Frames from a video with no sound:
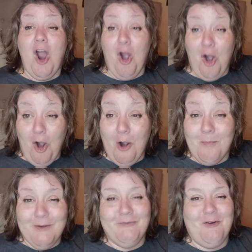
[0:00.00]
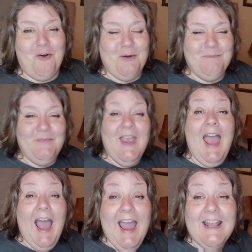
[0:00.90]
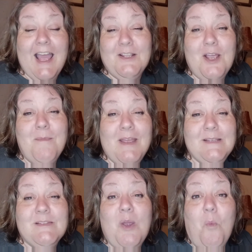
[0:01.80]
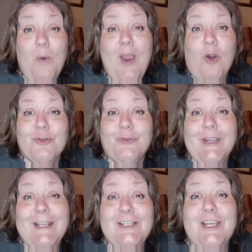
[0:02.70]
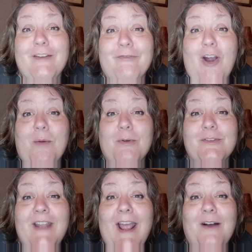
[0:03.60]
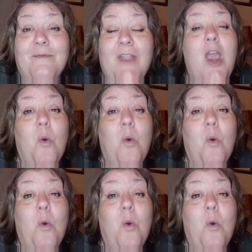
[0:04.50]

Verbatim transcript: our urban farm. I, I told my husband, I said, we are trick chicken farmers now.